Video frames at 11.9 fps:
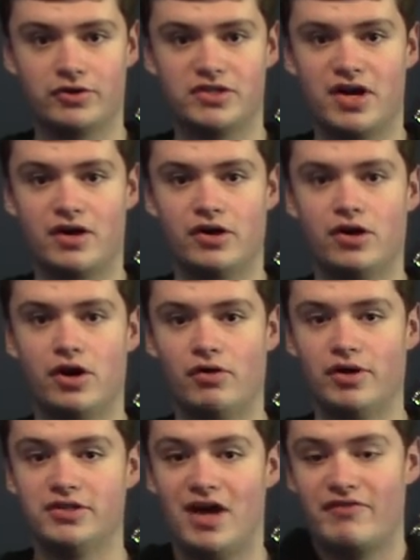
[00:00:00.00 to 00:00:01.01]
it's not going to go,
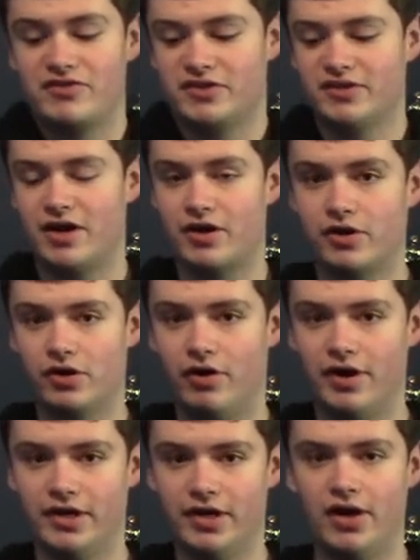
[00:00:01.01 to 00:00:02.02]
it's obviously not going to go
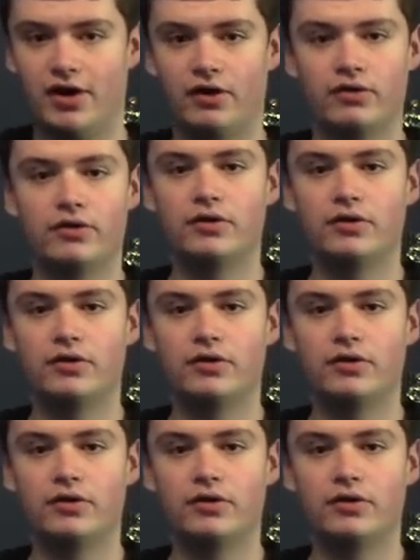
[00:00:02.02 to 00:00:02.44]
onto here.